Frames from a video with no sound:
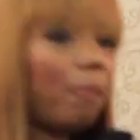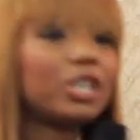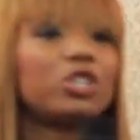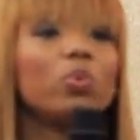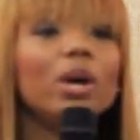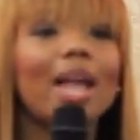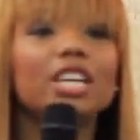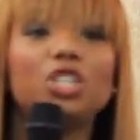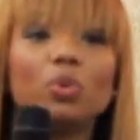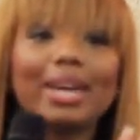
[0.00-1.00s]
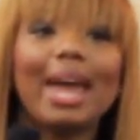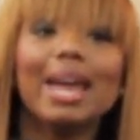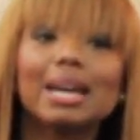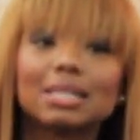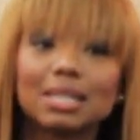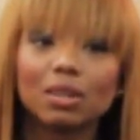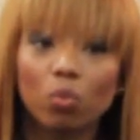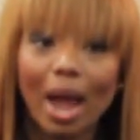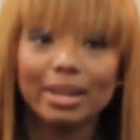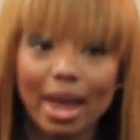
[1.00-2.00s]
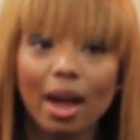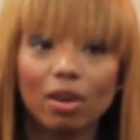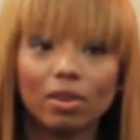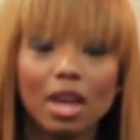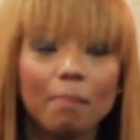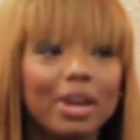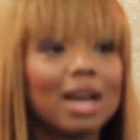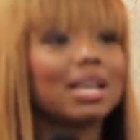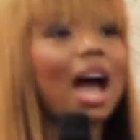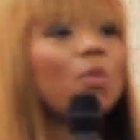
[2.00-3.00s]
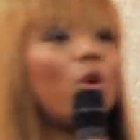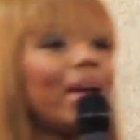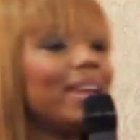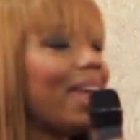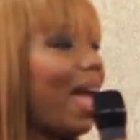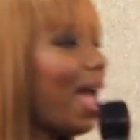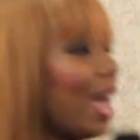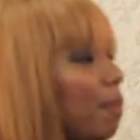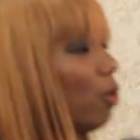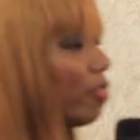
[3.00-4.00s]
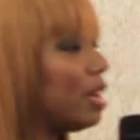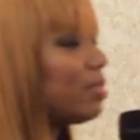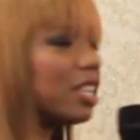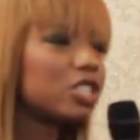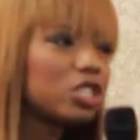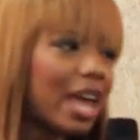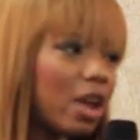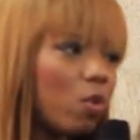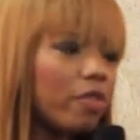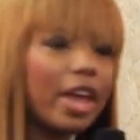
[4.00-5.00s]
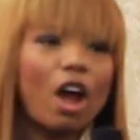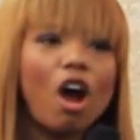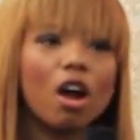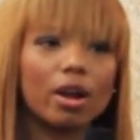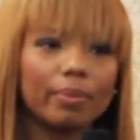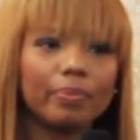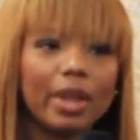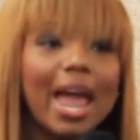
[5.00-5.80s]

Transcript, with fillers: But you realize you can't right now, because I will enable them to stay where they are,